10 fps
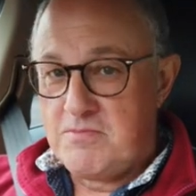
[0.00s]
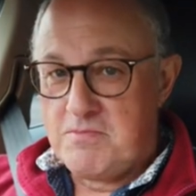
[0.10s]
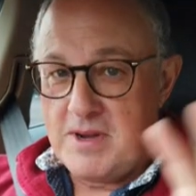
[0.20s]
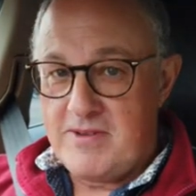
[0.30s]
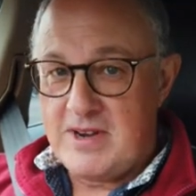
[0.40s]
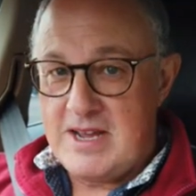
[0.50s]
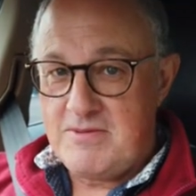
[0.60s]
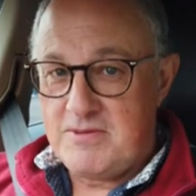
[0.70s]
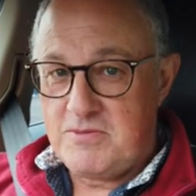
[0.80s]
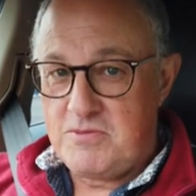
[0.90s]
Bye for now.
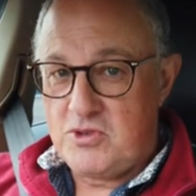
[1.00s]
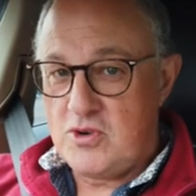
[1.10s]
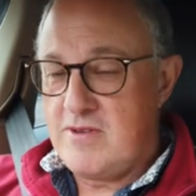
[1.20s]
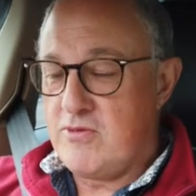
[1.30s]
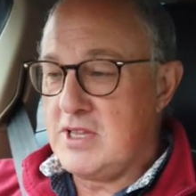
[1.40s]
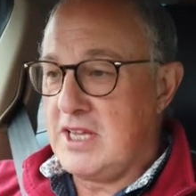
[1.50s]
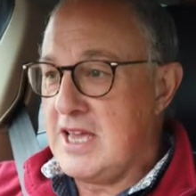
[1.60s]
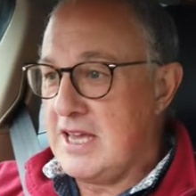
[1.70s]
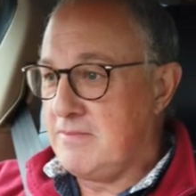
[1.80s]
Drive with care.